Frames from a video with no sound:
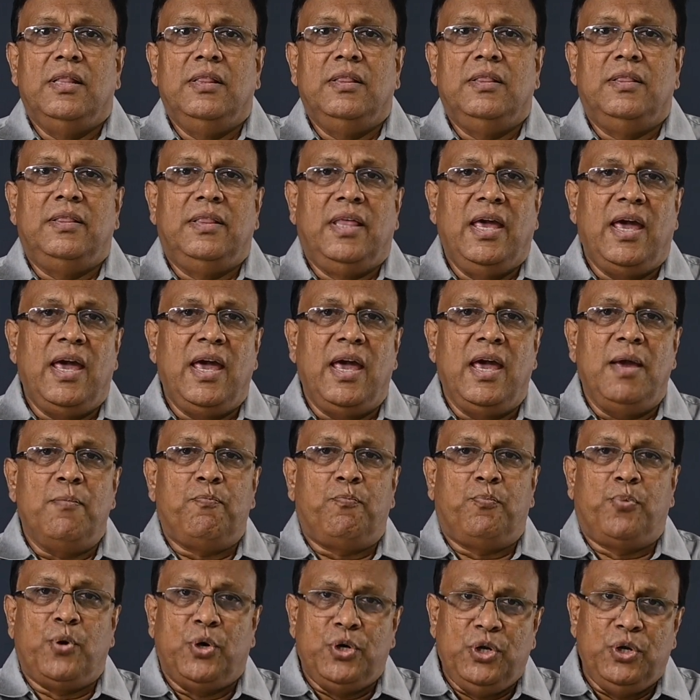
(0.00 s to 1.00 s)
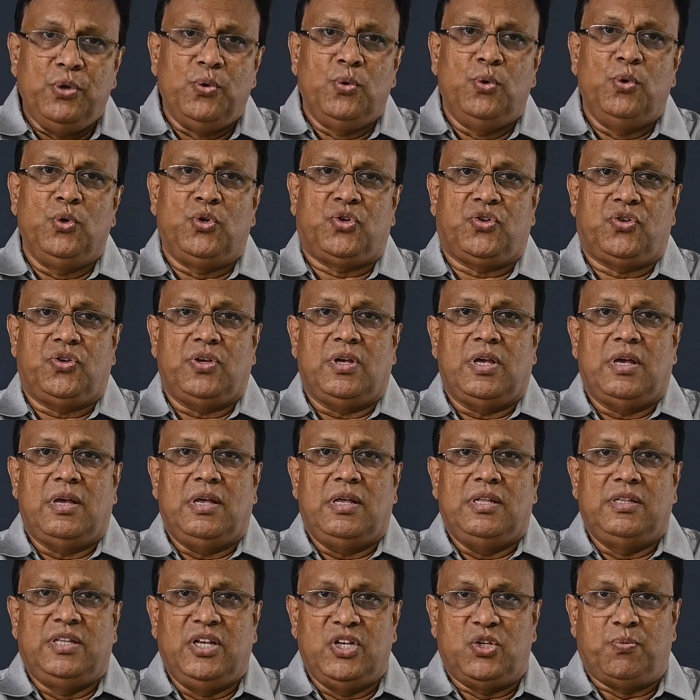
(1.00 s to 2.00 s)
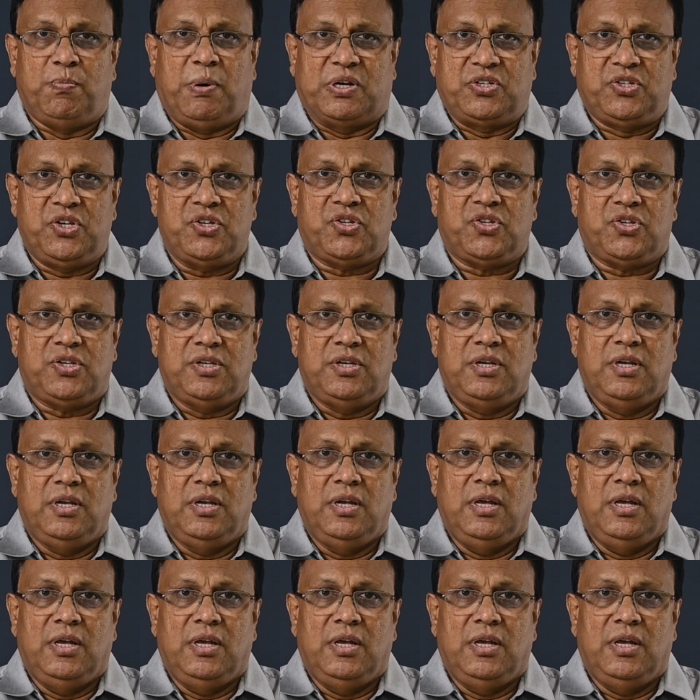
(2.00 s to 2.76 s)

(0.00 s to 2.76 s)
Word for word: they produce these buses